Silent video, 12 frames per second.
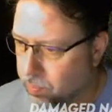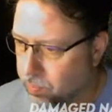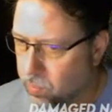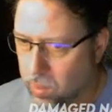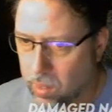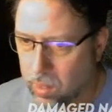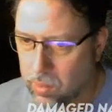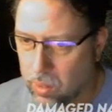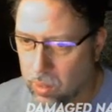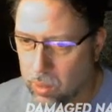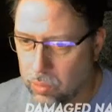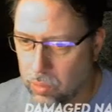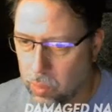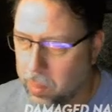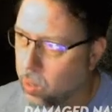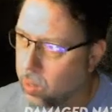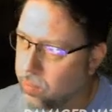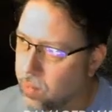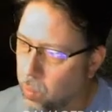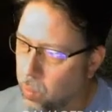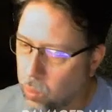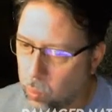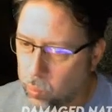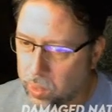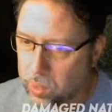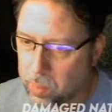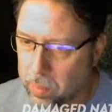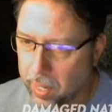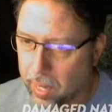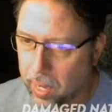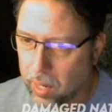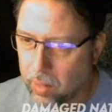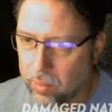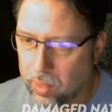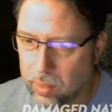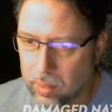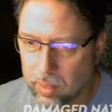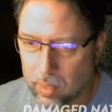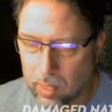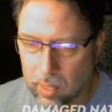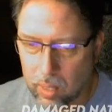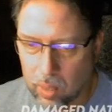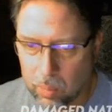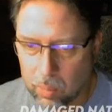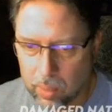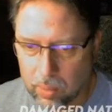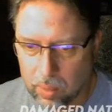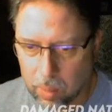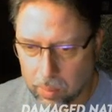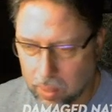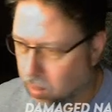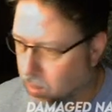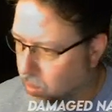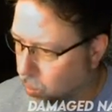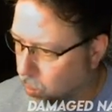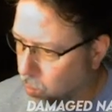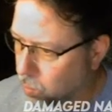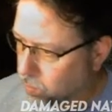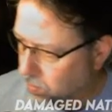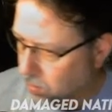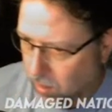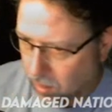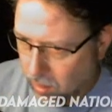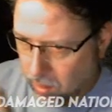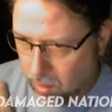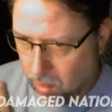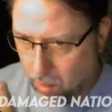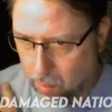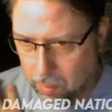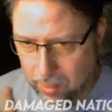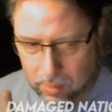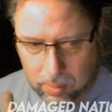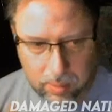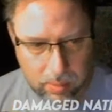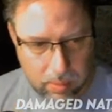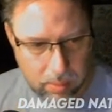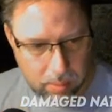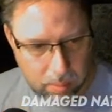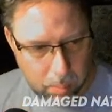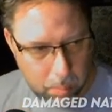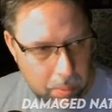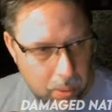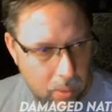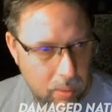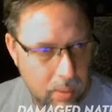is a useful power. If not, we'll respec out of it. Like I said, I'm going to do a mids build